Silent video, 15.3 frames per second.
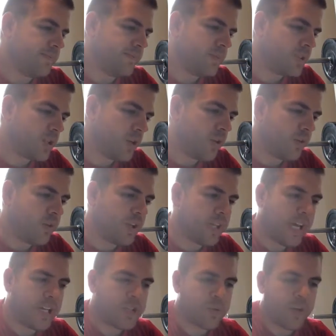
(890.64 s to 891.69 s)
So
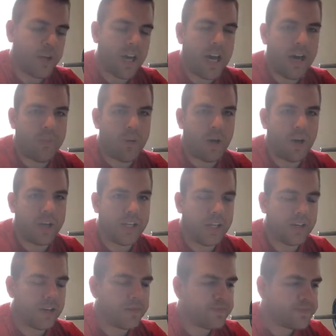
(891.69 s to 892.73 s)
really, I just wanted to hop on
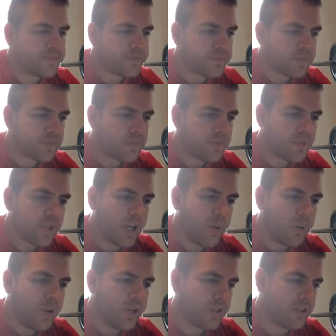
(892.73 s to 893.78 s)
here. I
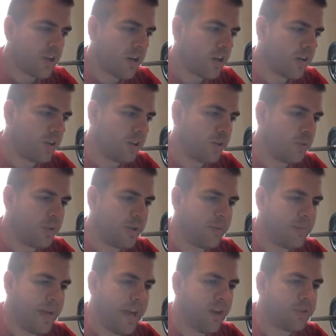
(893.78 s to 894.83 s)
wanted to talk a little bit
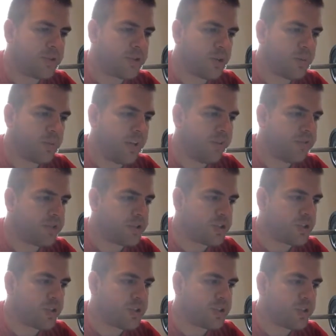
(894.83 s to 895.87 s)
about term life
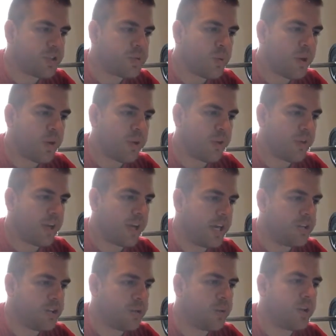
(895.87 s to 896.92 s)
insurance. There is one other thing I
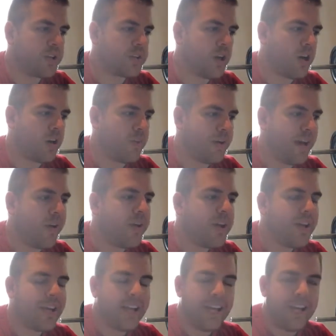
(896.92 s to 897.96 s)
do want to talk about.
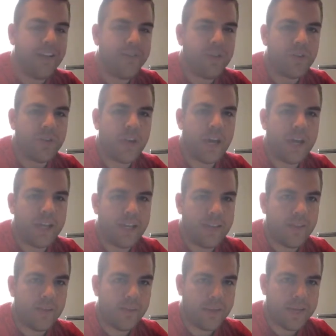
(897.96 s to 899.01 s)
If you're not
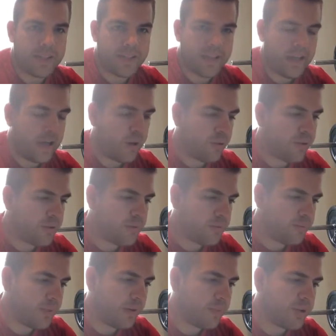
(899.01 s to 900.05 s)
in the best health,
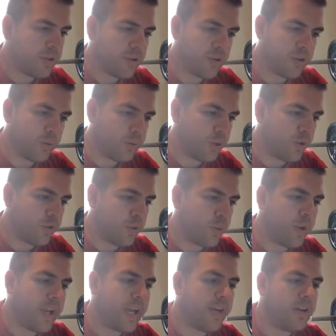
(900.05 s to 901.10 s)
maybe you're a little bit
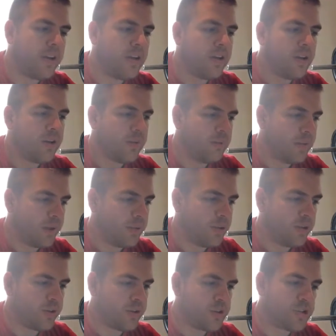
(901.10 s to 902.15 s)
overweight, maybe
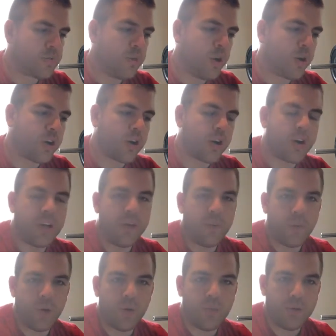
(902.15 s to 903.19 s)
you're a smoker, it
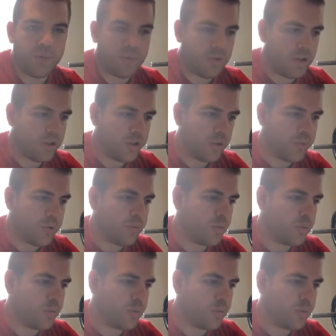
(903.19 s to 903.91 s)
will be a little bit